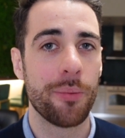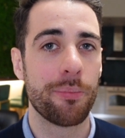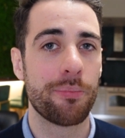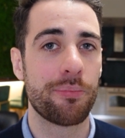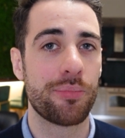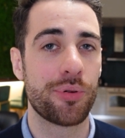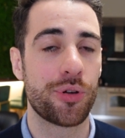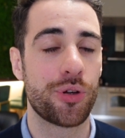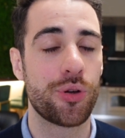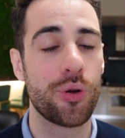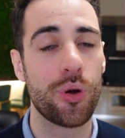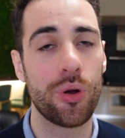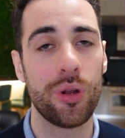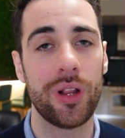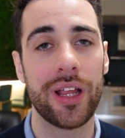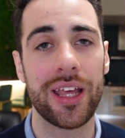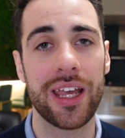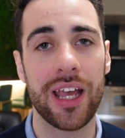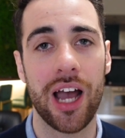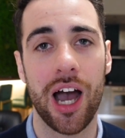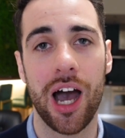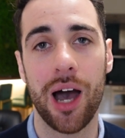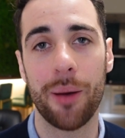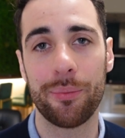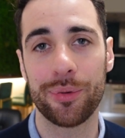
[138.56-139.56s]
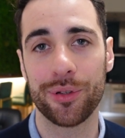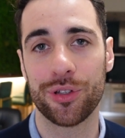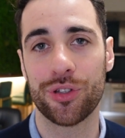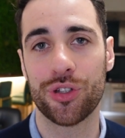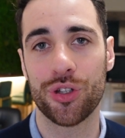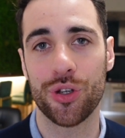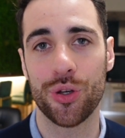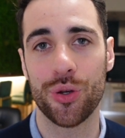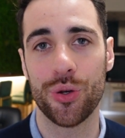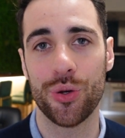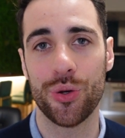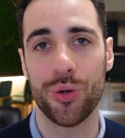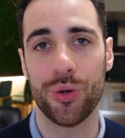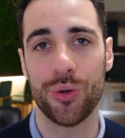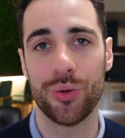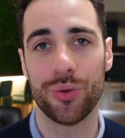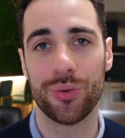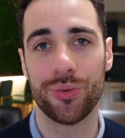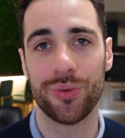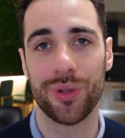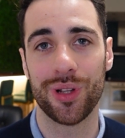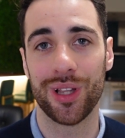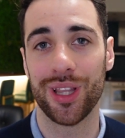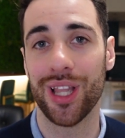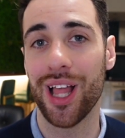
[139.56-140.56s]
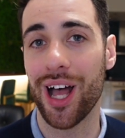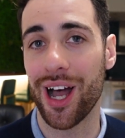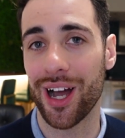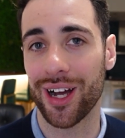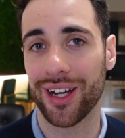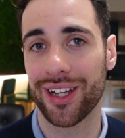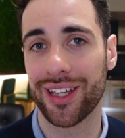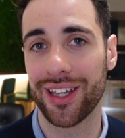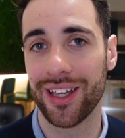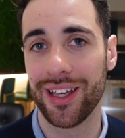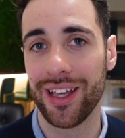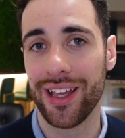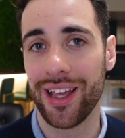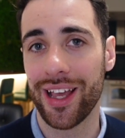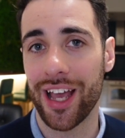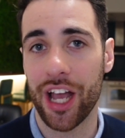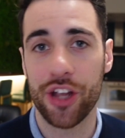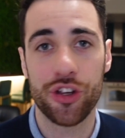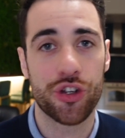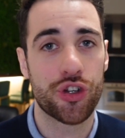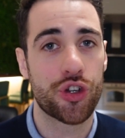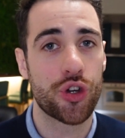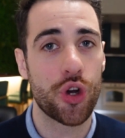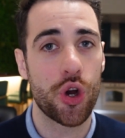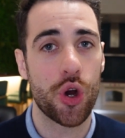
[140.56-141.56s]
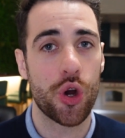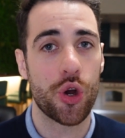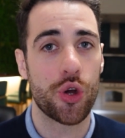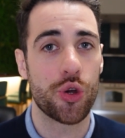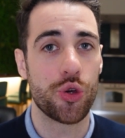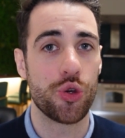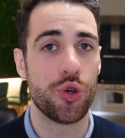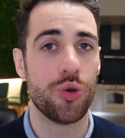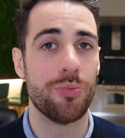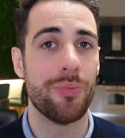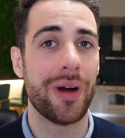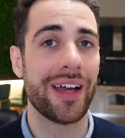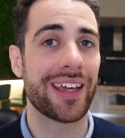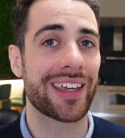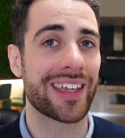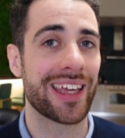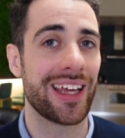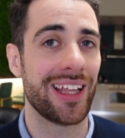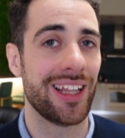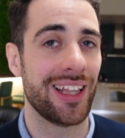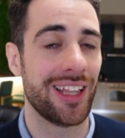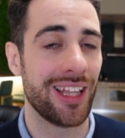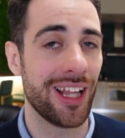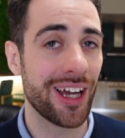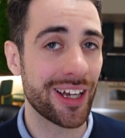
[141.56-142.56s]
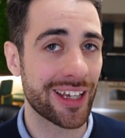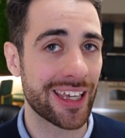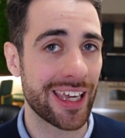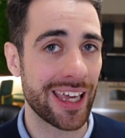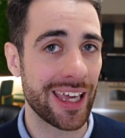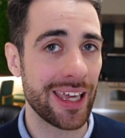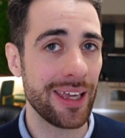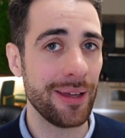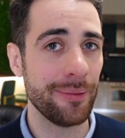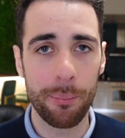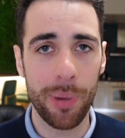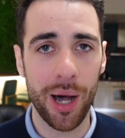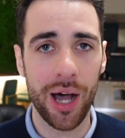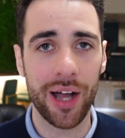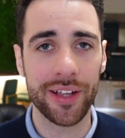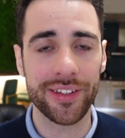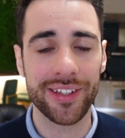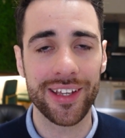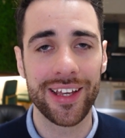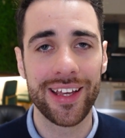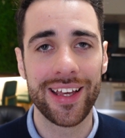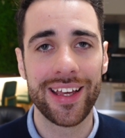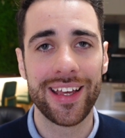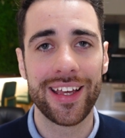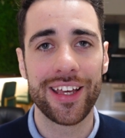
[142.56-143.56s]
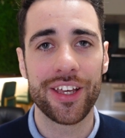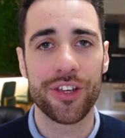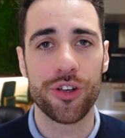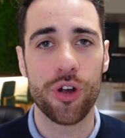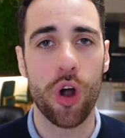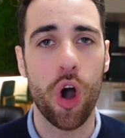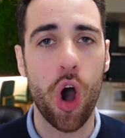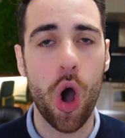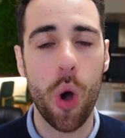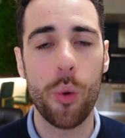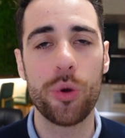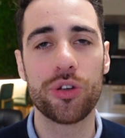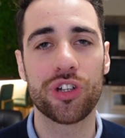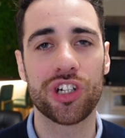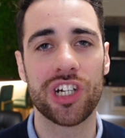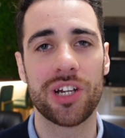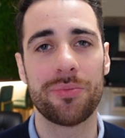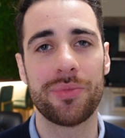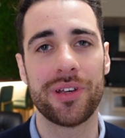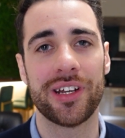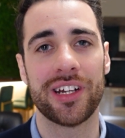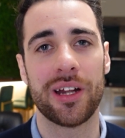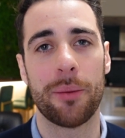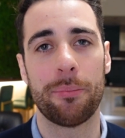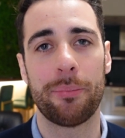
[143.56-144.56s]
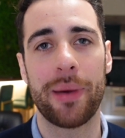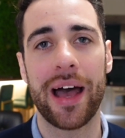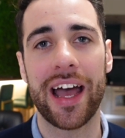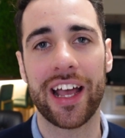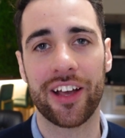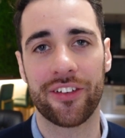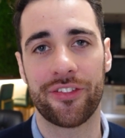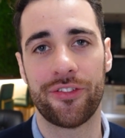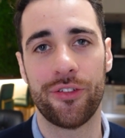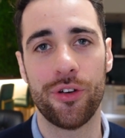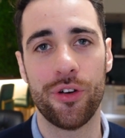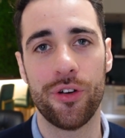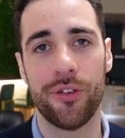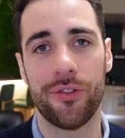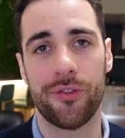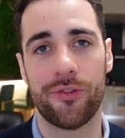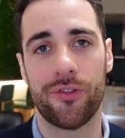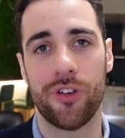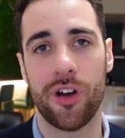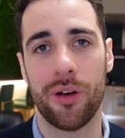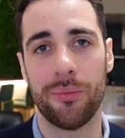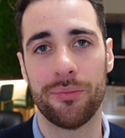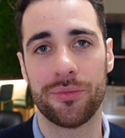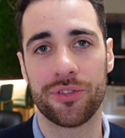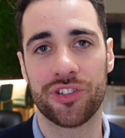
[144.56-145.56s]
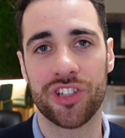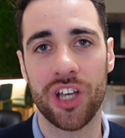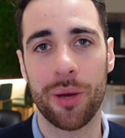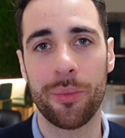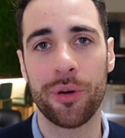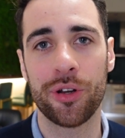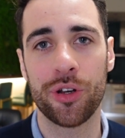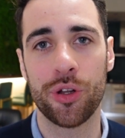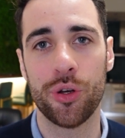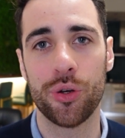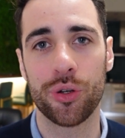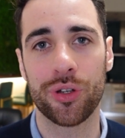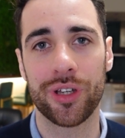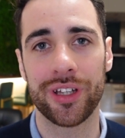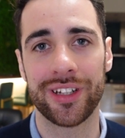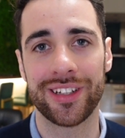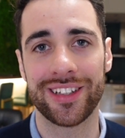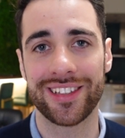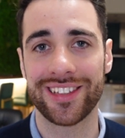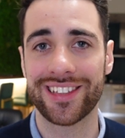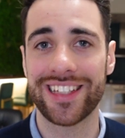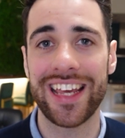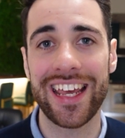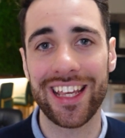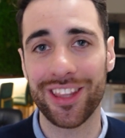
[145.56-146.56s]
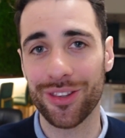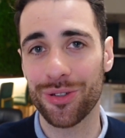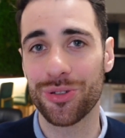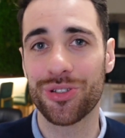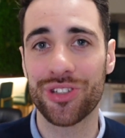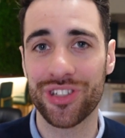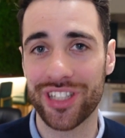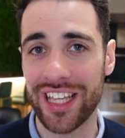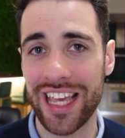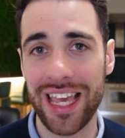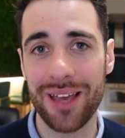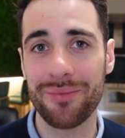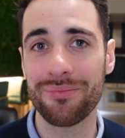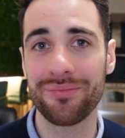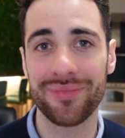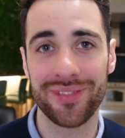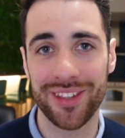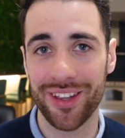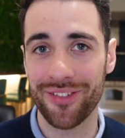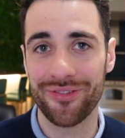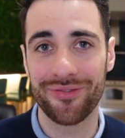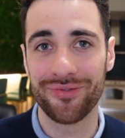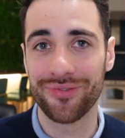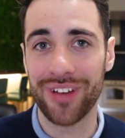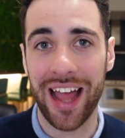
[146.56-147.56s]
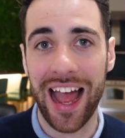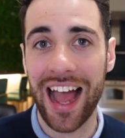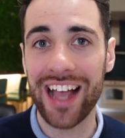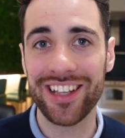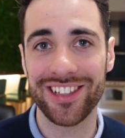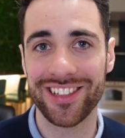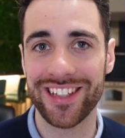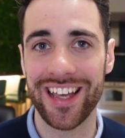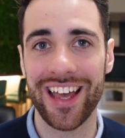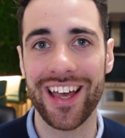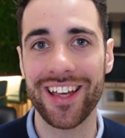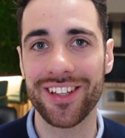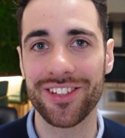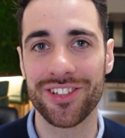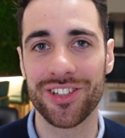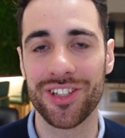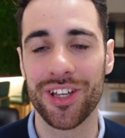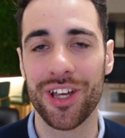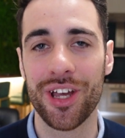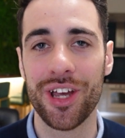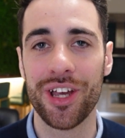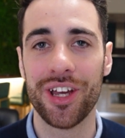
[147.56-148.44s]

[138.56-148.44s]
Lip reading: purely up to luck. And sure, you might get lucky, but you're always going to be in a back foot from someone who can take those same assets,